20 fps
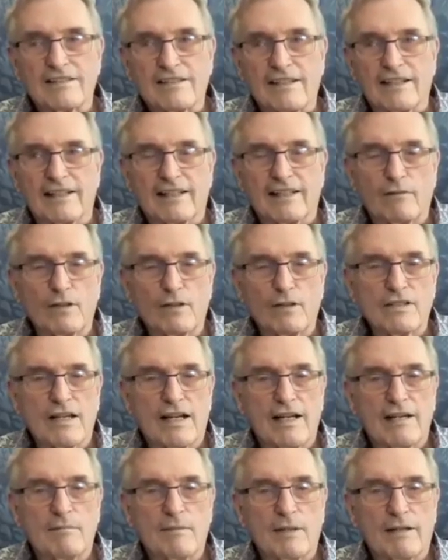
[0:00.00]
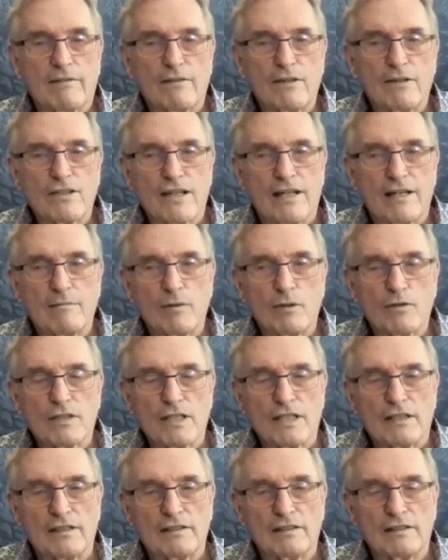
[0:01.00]
It's like every
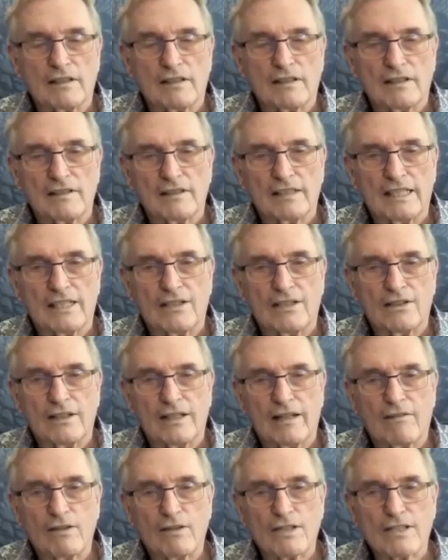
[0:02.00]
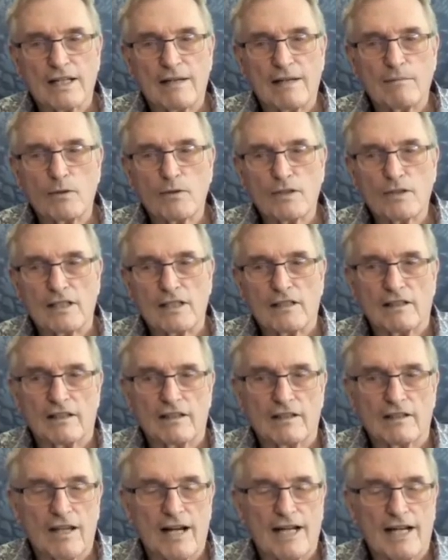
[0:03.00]
time you tell
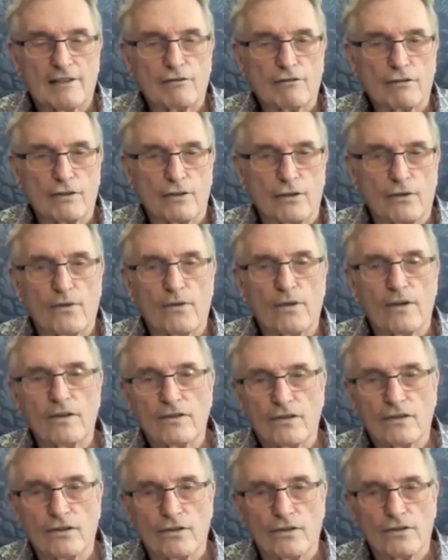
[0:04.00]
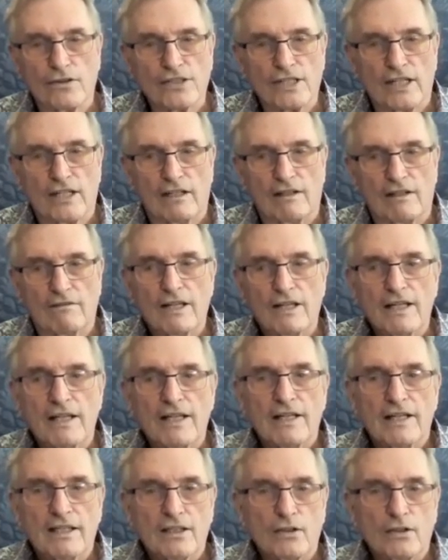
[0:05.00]
a not truth to yourself,
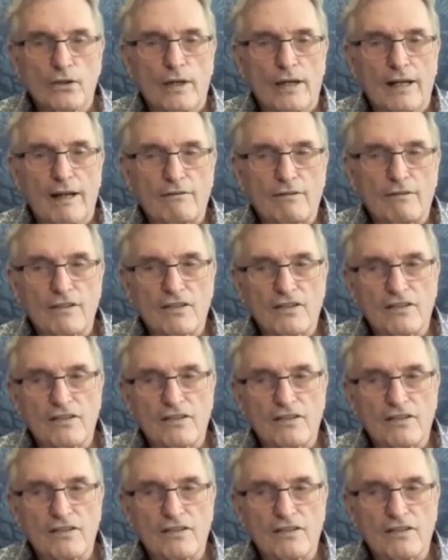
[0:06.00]
you have to